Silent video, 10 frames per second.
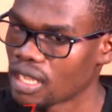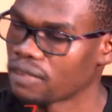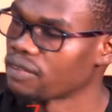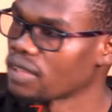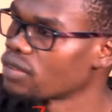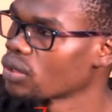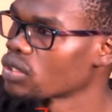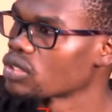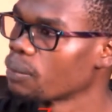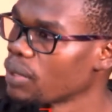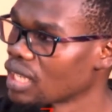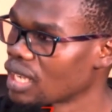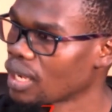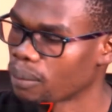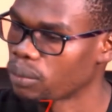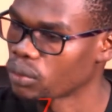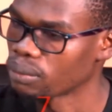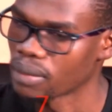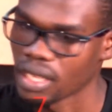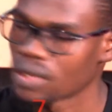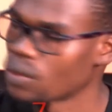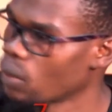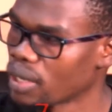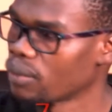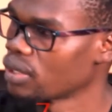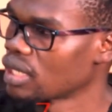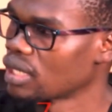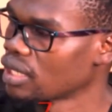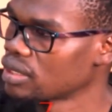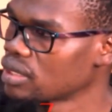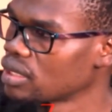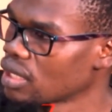if everyone was to pick up would make way more than 100,000.